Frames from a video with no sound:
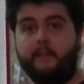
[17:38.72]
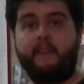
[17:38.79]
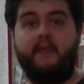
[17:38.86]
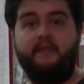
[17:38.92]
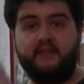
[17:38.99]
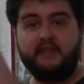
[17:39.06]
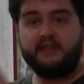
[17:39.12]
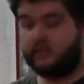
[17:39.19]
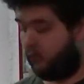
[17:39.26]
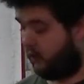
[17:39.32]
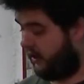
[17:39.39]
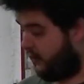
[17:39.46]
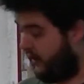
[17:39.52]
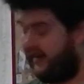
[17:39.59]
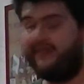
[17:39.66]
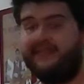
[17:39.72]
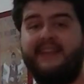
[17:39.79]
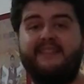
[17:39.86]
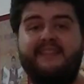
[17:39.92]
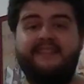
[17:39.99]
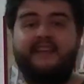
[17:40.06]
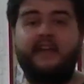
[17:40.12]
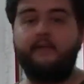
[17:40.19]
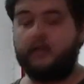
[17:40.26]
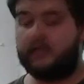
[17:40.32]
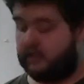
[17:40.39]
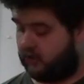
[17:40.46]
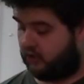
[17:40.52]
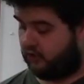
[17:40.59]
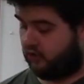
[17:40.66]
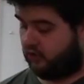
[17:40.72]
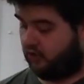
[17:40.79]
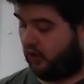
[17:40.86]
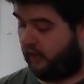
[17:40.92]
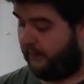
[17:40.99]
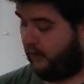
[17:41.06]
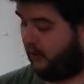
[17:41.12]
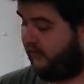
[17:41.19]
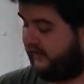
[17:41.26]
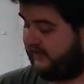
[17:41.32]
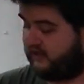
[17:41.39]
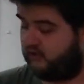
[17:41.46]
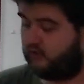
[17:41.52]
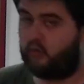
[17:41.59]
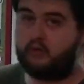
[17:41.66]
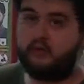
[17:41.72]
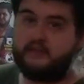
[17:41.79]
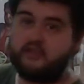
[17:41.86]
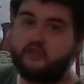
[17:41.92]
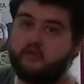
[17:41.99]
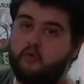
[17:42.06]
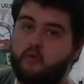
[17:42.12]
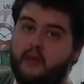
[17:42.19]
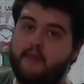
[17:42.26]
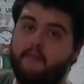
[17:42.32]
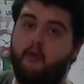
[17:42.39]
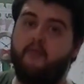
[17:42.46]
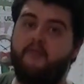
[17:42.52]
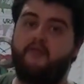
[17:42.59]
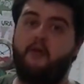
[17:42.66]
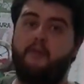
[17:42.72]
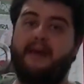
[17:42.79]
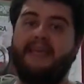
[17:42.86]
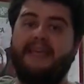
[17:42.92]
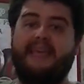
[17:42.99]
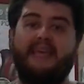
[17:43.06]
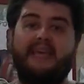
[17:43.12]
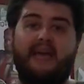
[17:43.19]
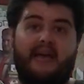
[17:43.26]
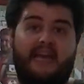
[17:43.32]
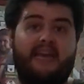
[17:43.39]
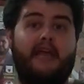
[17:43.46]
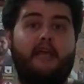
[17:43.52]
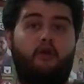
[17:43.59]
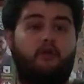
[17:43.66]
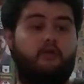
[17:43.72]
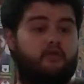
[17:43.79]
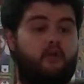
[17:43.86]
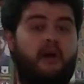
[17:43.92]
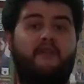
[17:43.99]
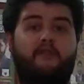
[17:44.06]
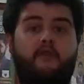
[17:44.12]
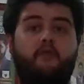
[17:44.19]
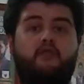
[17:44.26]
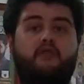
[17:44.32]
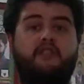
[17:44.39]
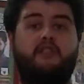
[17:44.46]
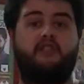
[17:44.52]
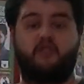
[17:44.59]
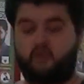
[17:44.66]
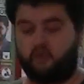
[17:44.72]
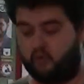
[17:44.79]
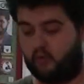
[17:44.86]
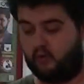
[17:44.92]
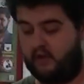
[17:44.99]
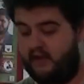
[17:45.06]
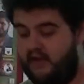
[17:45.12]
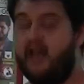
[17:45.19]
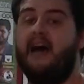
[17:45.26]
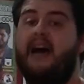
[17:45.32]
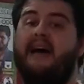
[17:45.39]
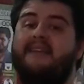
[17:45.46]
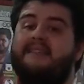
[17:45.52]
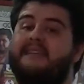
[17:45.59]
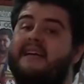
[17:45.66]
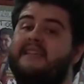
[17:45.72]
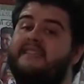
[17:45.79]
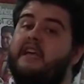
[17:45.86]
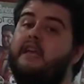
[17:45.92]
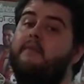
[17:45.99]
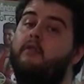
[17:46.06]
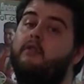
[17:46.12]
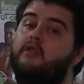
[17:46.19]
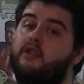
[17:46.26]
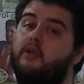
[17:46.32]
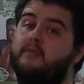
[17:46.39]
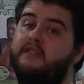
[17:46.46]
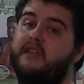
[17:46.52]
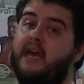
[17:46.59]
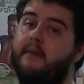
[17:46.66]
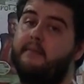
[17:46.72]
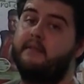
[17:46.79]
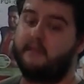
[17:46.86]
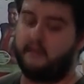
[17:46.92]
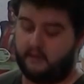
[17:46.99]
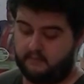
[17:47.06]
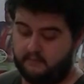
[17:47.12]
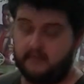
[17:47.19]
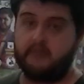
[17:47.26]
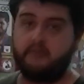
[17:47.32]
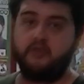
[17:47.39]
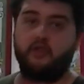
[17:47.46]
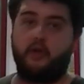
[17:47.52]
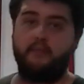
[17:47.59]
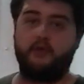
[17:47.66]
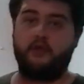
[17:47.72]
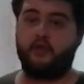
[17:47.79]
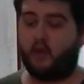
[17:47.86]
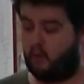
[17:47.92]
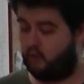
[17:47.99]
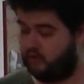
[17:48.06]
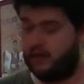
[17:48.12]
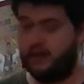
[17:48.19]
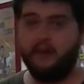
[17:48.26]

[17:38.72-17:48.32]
this is where I got it. The table is on top of a stool. This stool I bought from IKEA, and I also have used this stool as a table sometimes in some shows,